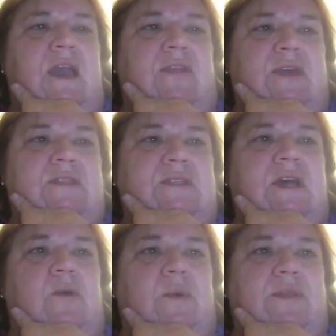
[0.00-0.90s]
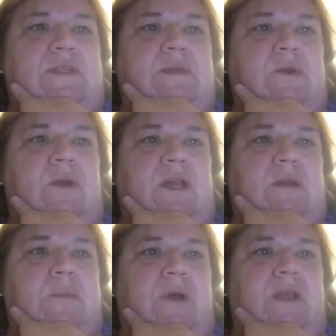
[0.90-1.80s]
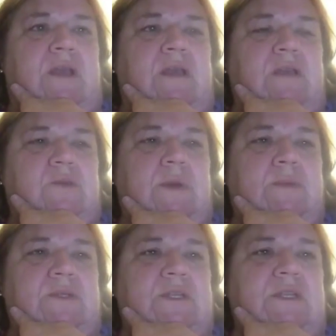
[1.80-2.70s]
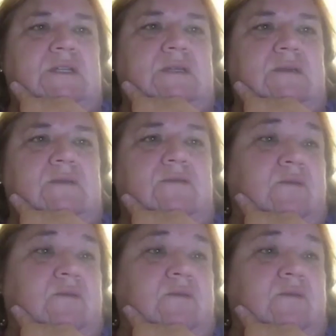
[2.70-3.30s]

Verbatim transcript: and that's not what the Democratic Party has represented to,